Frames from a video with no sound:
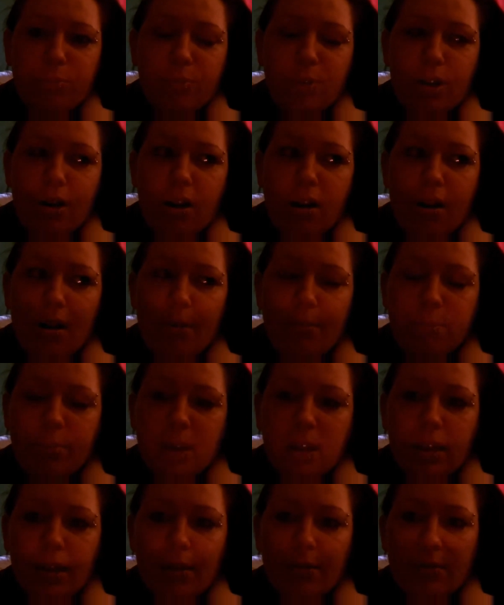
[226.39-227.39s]
calm
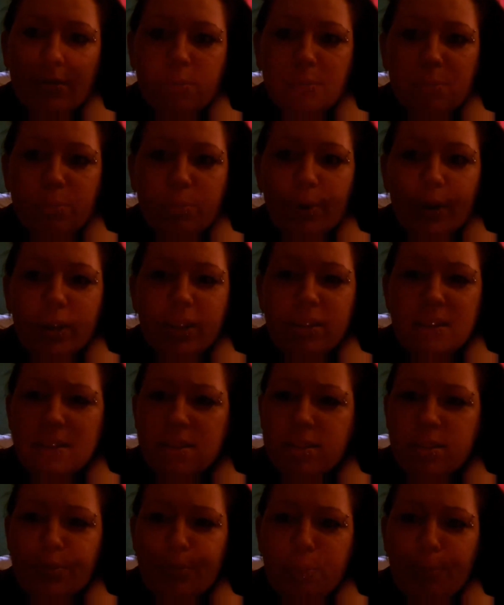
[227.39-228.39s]
me and bring in
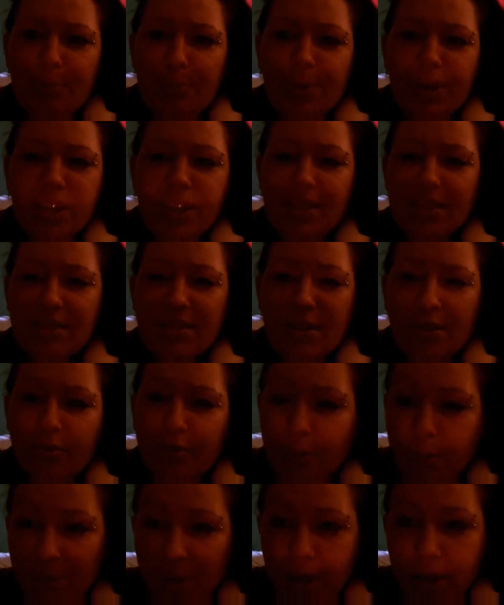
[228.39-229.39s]
this peace
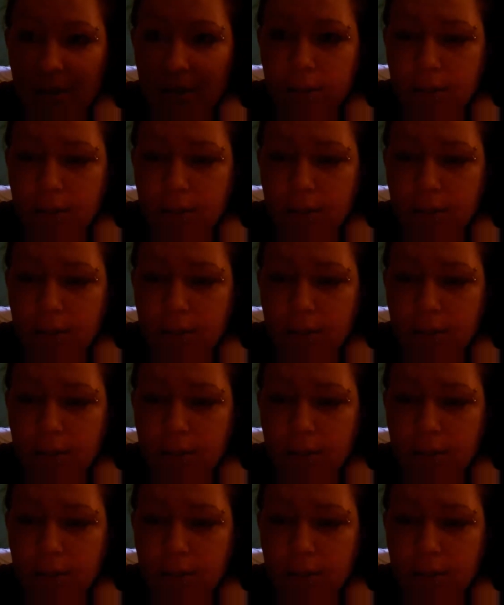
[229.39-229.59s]
over me.